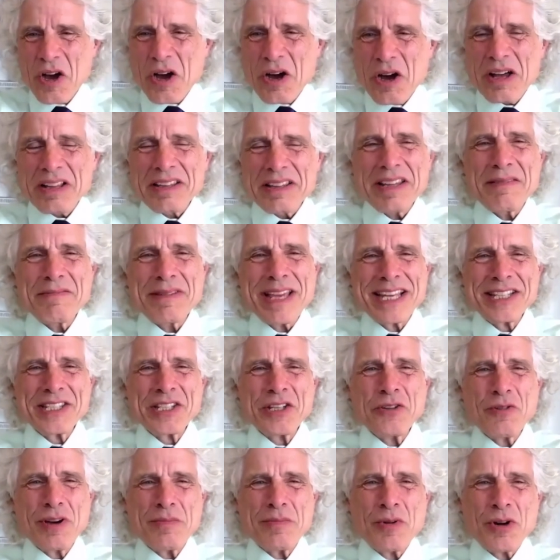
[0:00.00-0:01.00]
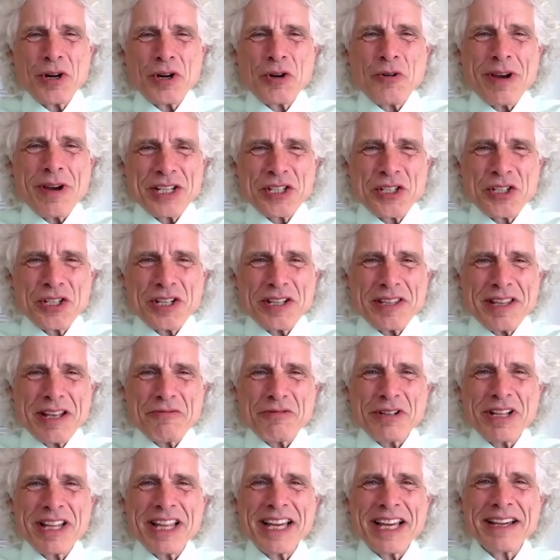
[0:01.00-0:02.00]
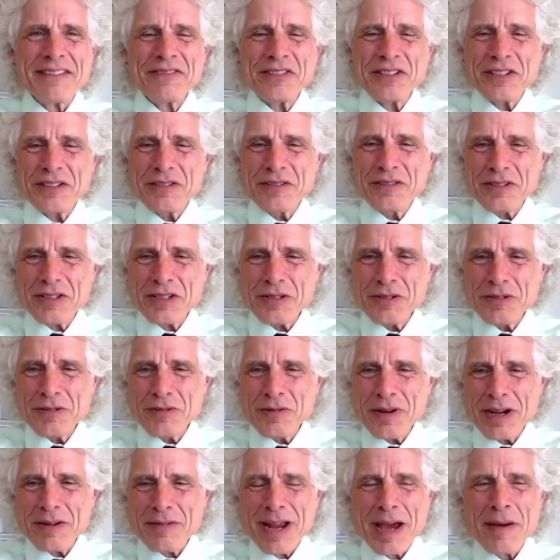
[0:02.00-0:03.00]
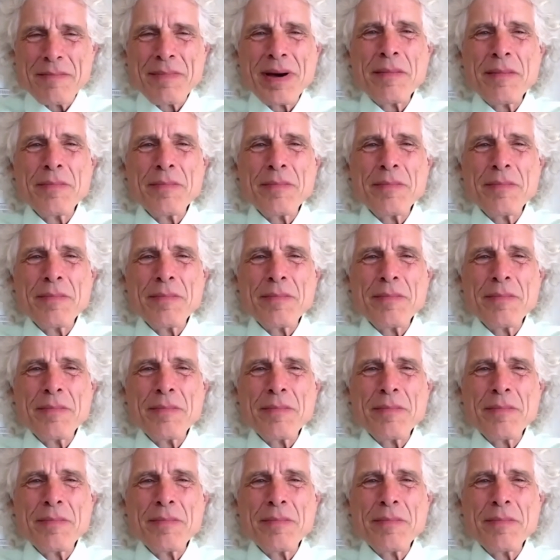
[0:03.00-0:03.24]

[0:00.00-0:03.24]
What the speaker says: Let me ask you one more question, then we'll have to wrap up.